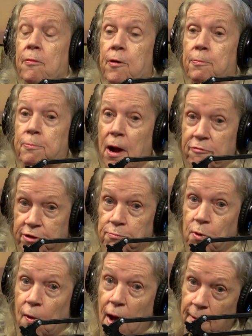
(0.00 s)
The
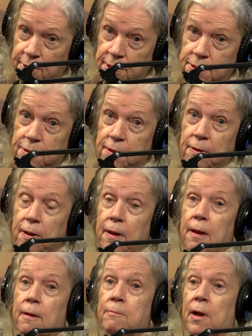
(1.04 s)
Prophet Muhammad
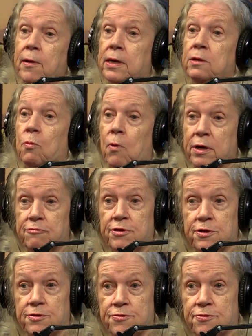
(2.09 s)
married one of
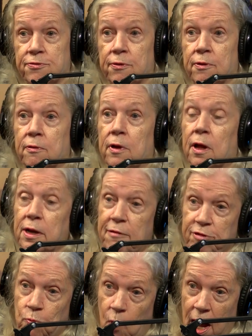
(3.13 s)
his
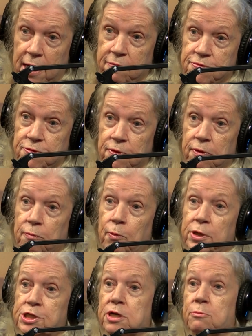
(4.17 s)
11 wives
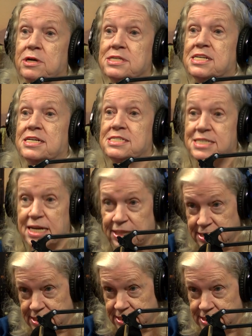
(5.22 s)
when she was
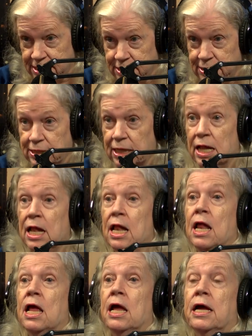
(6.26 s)
six.
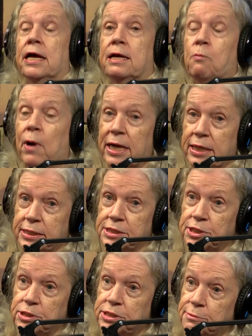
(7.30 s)
He waited
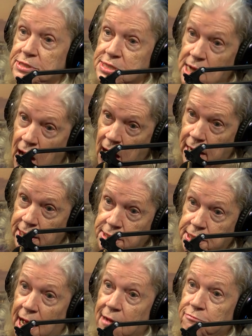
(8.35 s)
until she was
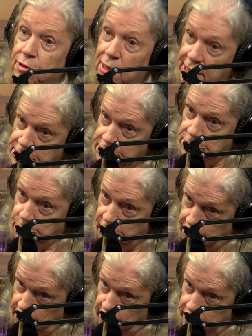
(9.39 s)
nine to have relations
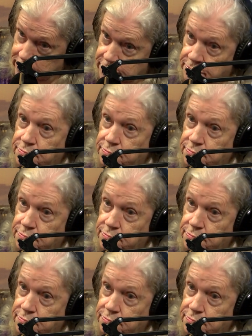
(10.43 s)
with her